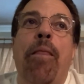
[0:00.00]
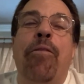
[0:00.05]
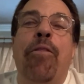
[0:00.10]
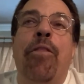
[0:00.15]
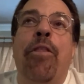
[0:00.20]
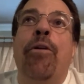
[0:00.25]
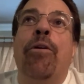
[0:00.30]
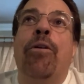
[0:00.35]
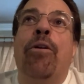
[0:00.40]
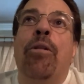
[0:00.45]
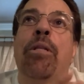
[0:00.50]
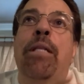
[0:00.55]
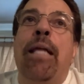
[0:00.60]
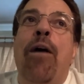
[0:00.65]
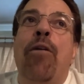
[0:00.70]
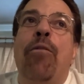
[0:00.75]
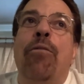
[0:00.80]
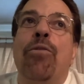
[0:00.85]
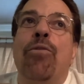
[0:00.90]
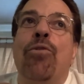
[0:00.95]
their
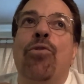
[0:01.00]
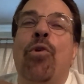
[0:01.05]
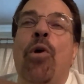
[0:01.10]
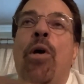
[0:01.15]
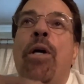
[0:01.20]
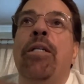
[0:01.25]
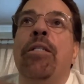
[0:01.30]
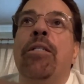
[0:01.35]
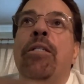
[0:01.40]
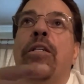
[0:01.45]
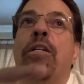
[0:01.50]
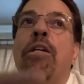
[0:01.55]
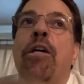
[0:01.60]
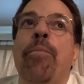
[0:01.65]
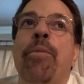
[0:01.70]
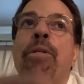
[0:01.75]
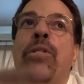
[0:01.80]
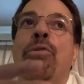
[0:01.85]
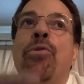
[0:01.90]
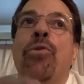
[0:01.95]
clout started to
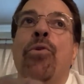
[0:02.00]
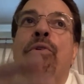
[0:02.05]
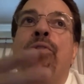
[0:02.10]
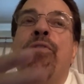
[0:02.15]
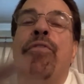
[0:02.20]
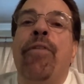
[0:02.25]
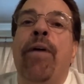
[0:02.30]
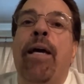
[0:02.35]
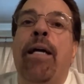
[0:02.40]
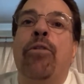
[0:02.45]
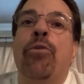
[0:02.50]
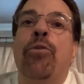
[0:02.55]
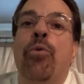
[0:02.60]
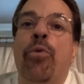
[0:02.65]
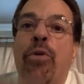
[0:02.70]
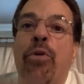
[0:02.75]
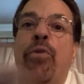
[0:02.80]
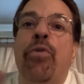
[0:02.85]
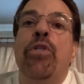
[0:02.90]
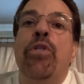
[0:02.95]
come into effect
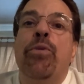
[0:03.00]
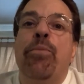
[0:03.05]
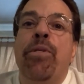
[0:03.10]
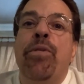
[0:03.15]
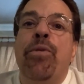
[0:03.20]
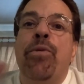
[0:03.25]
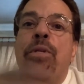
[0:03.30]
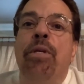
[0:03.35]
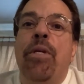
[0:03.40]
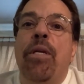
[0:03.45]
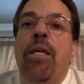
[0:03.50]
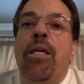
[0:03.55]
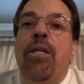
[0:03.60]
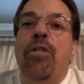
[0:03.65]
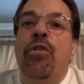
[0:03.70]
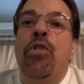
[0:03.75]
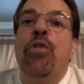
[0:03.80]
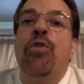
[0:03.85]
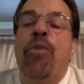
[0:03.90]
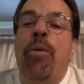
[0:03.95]
during Christmas, mm-hmm.
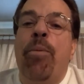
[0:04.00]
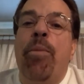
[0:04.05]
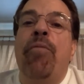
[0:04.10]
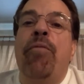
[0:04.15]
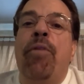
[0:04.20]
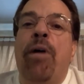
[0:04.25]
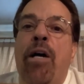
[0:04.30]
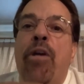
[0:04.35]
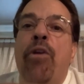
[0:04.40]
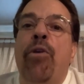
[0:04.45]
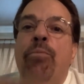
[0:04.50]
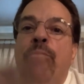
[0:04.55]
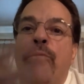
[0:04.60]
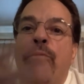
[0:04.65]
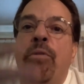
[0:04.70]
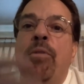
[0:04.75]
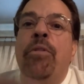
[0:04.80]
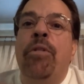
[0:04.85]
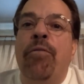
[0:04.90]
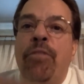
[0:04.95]
just from the volume,
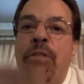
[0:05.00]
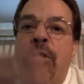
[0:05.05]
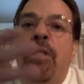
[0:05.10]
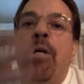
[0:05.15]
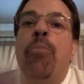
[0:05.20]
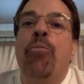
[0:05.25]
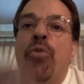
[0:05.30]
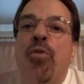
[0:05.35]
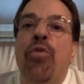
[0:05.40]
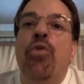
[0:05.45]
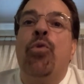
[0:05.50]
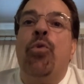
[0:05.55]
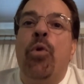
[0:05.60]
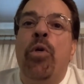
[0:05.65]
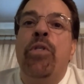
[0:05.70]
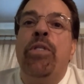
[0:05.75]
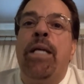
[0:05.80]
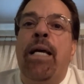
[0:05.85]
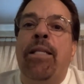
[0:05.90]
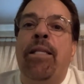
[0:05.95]
the number of
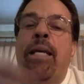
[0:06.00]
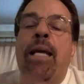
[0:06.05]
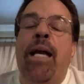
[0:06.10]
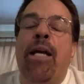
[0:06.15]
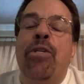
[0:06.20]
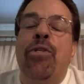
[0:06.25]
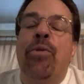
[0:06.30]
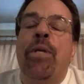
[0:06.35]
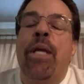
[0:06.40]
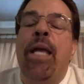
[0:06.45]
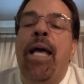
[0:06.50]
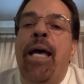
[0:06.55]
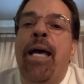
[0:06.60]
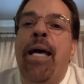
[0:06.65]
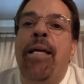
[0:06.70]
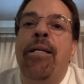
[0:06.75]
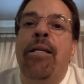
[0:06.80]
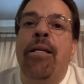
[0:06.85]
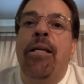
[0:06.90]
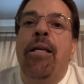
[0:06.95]
stores that they actually
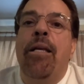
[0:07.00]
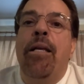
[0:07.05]
had.